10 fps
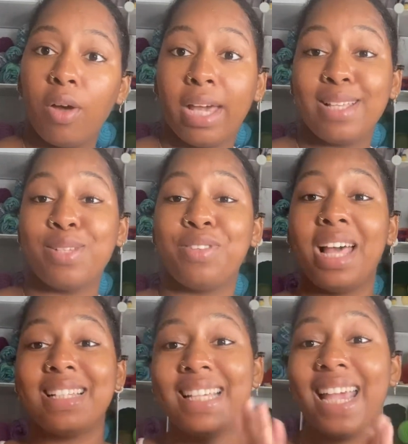Okay, so
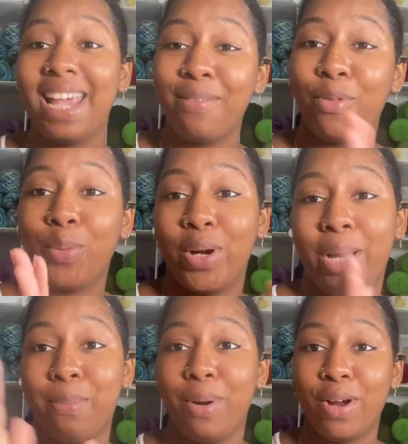that's it for work
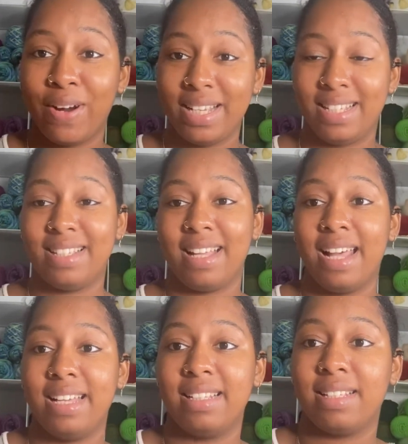in progresses,
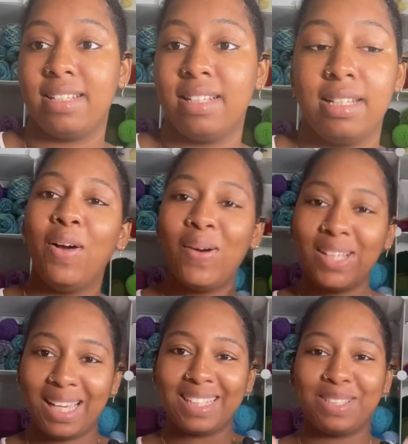guys.
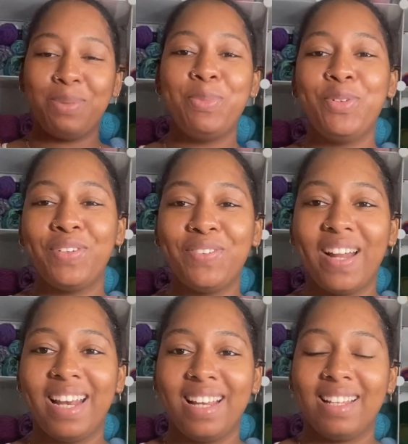Okay, so moving
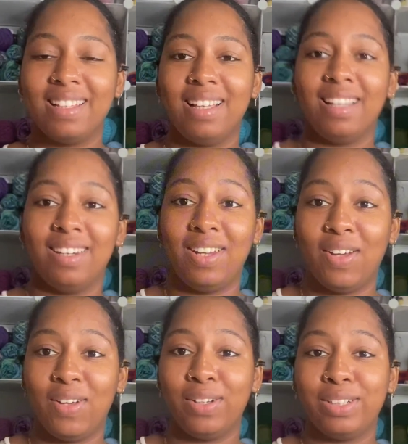right
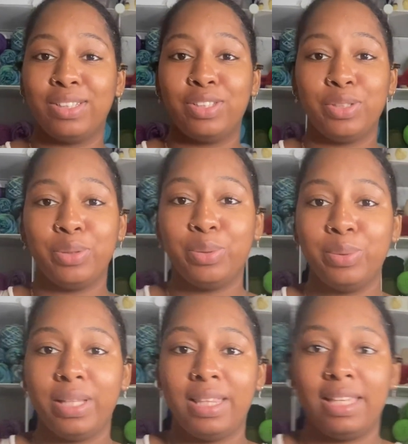along
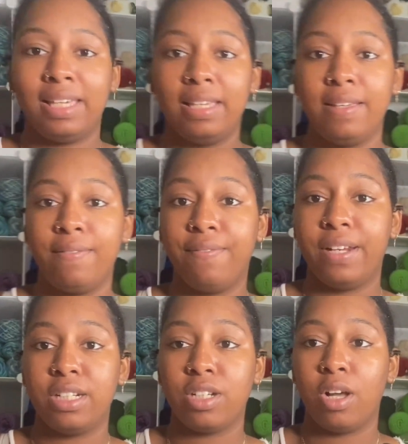to the
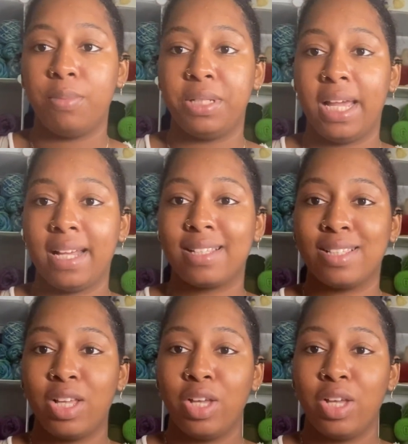finished objects.